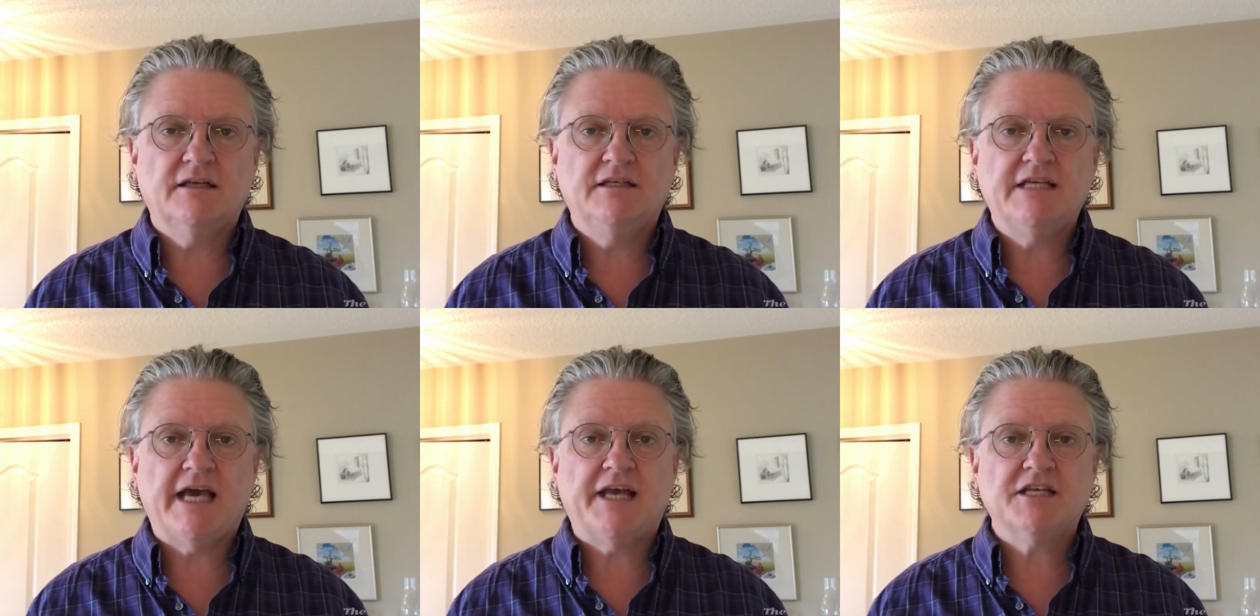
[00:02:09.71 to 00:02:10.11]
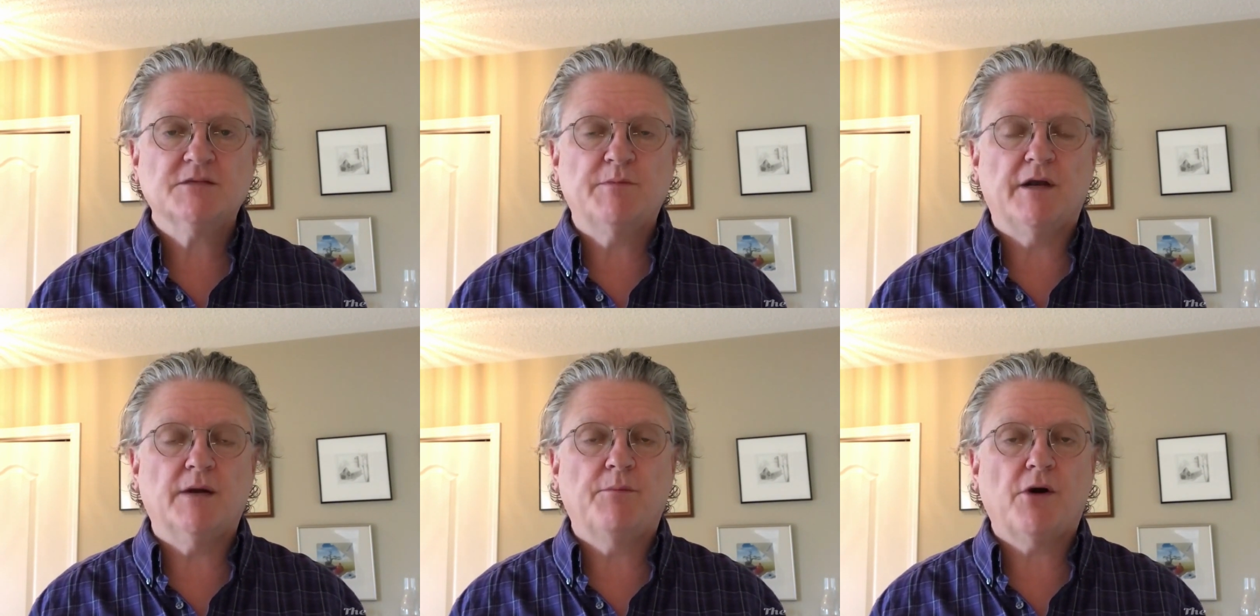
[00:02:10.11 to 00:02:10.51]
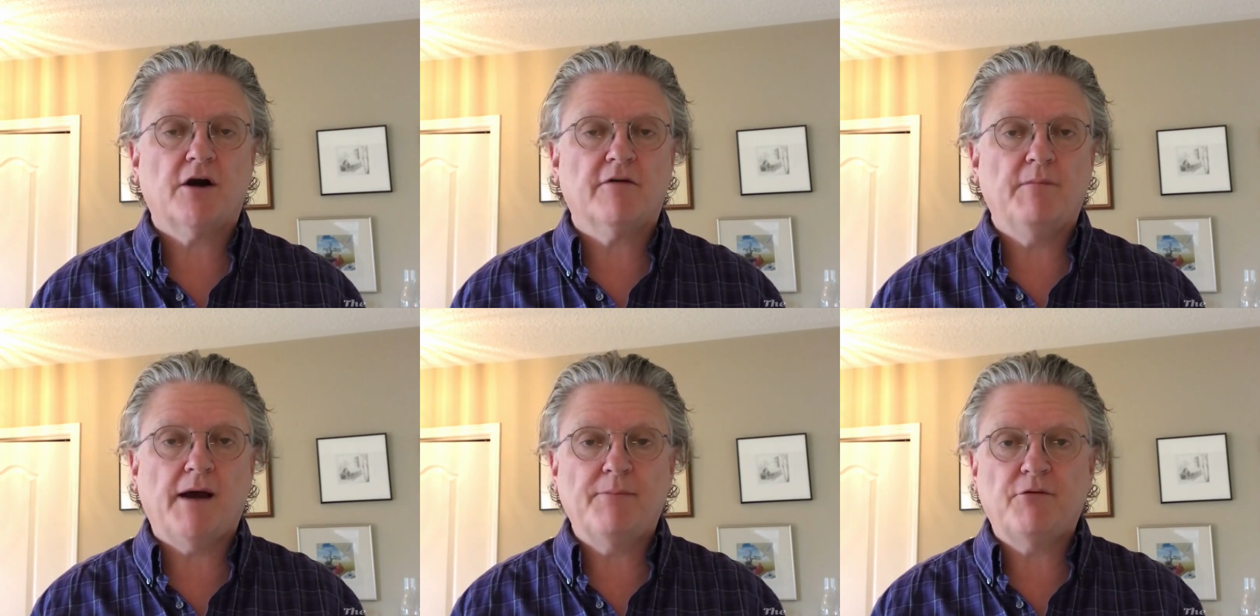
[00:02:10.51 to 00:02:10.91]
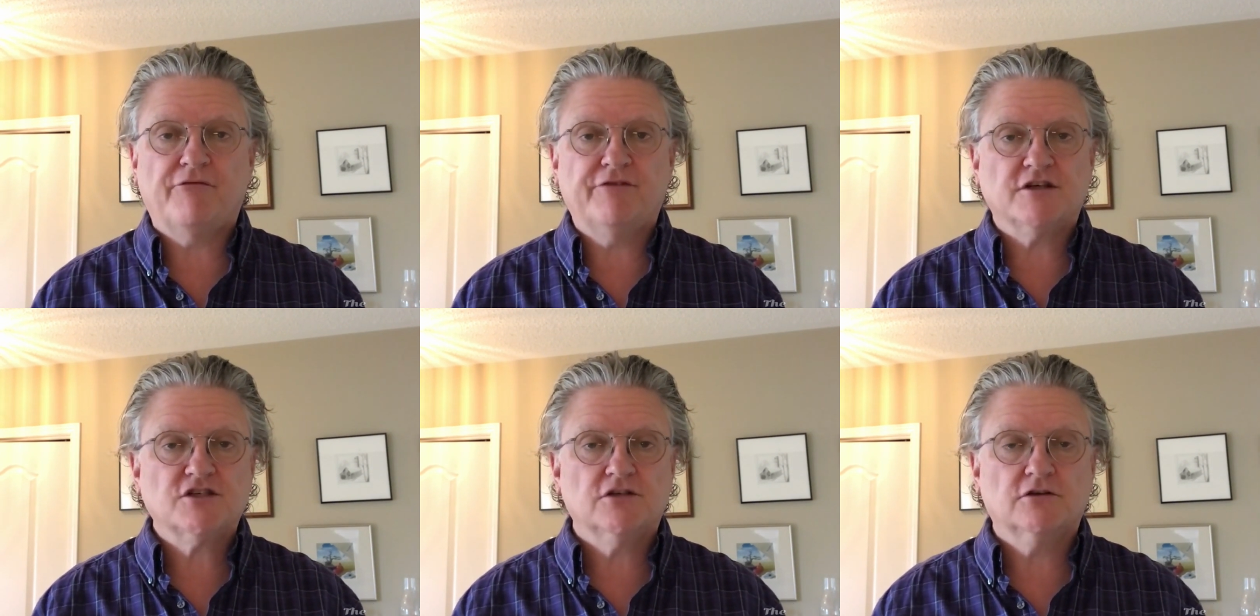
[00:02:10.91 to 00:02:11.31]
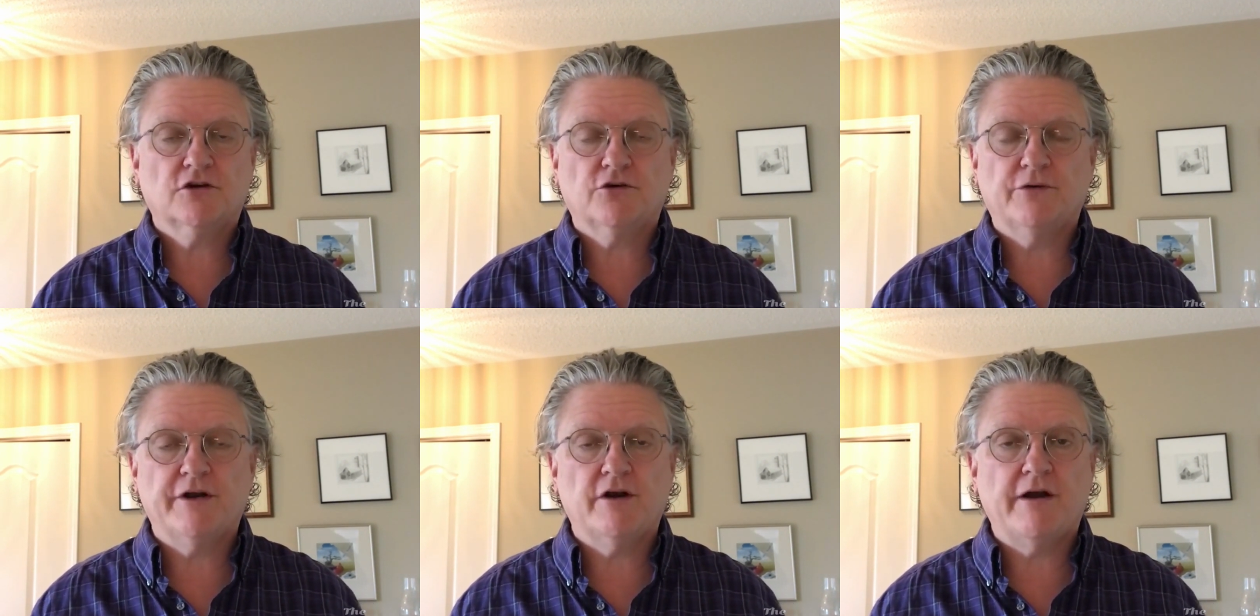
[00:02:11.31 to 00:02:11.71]
Dan has been a part of my professional
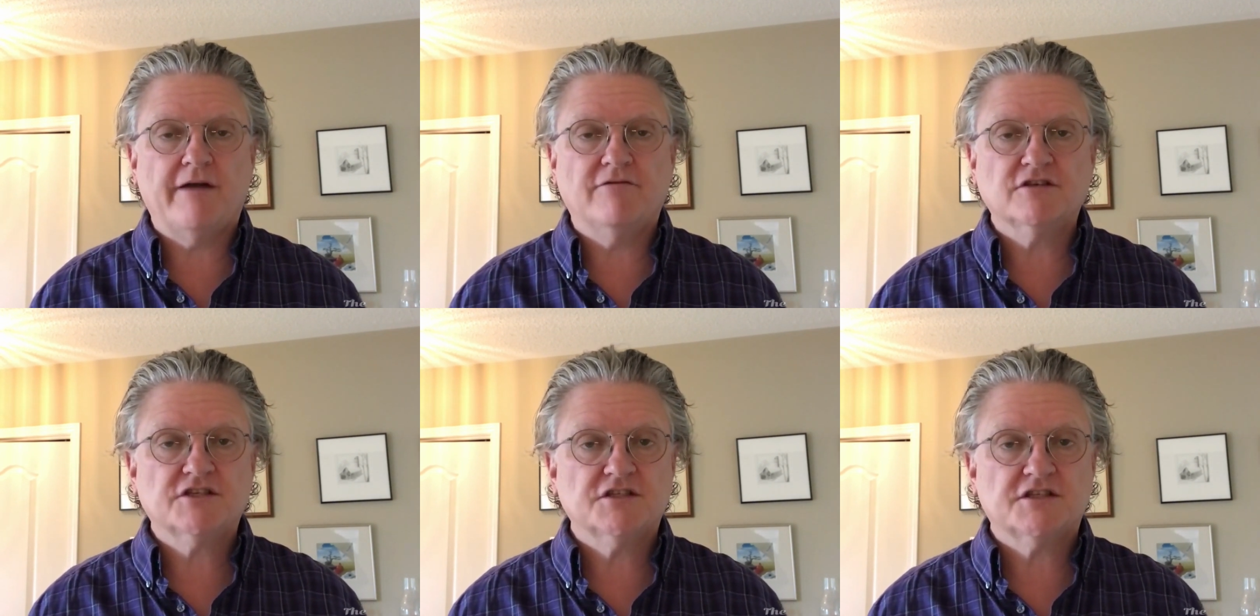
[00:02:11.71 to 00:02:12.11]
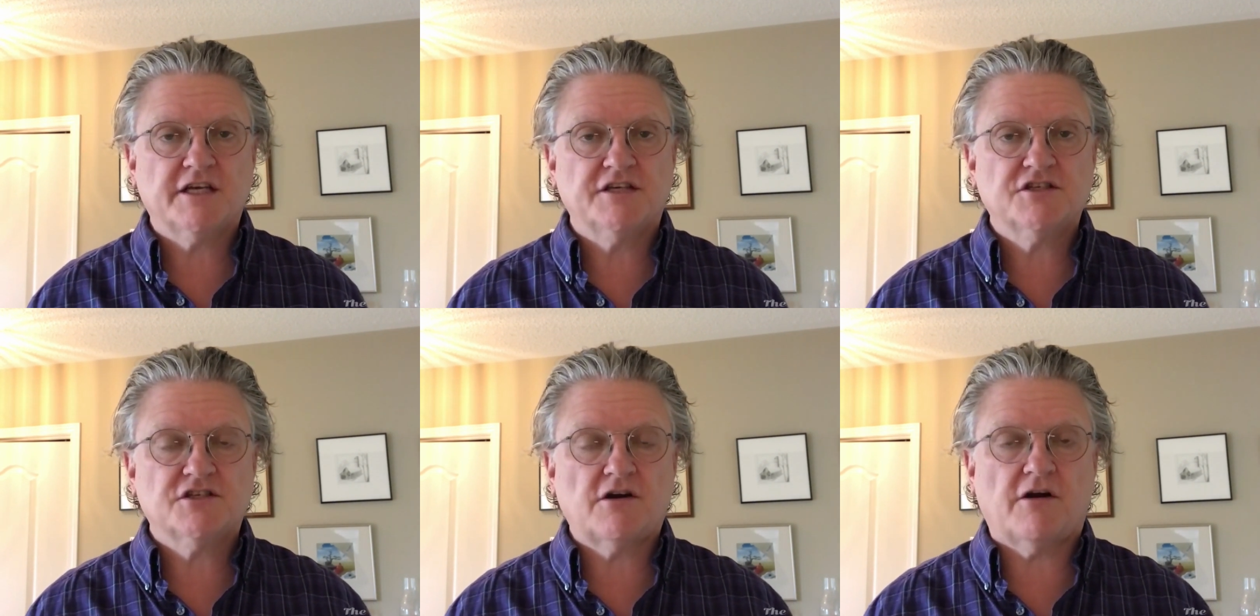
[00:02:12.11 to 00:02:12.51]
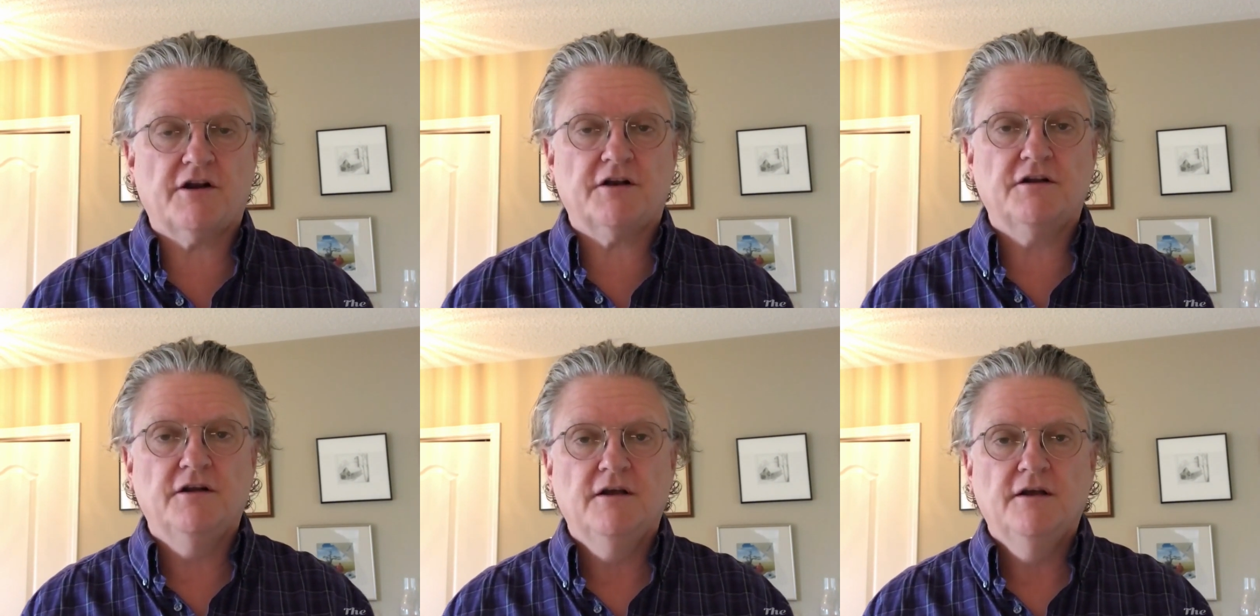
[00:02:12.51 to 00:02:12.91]
career ever since I started